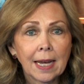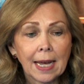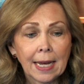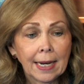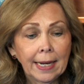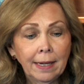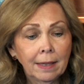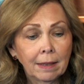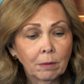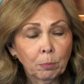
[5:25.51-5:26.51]
And he,
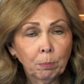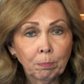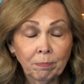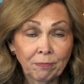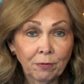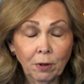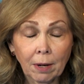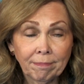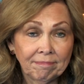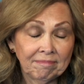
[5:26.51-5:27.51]
for
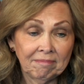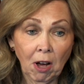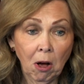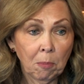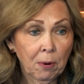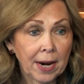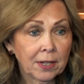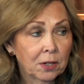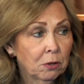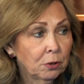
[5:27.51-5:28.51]
all
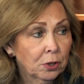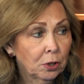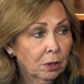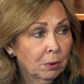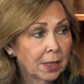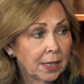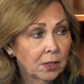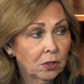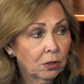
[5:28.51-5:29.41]
practical circumstances,